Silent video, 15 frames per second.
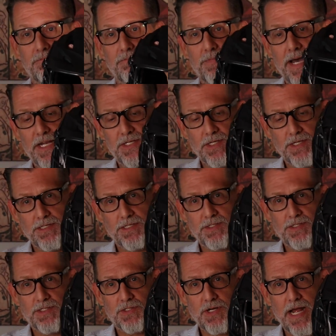Badging on the
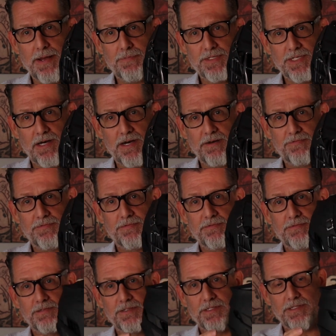strap is off.
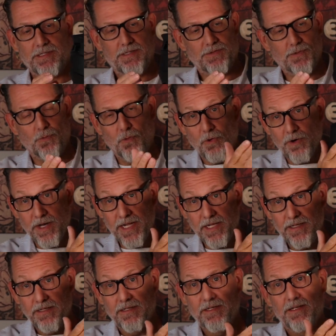The
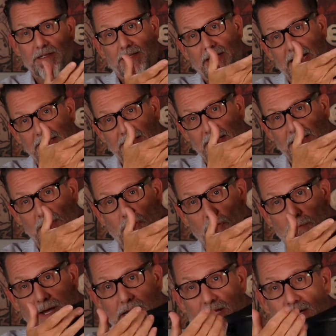warning, the Cascade logo
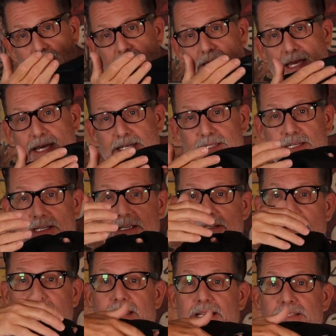back here, the S
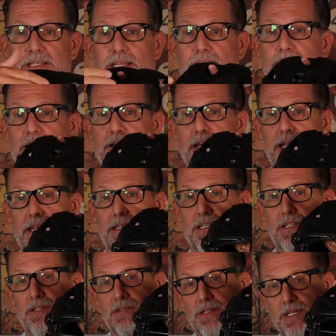here, and
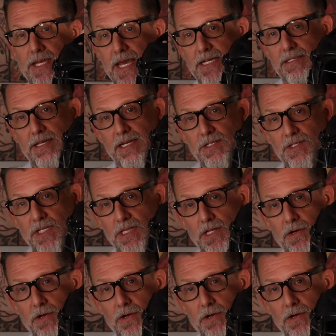the Cascade chin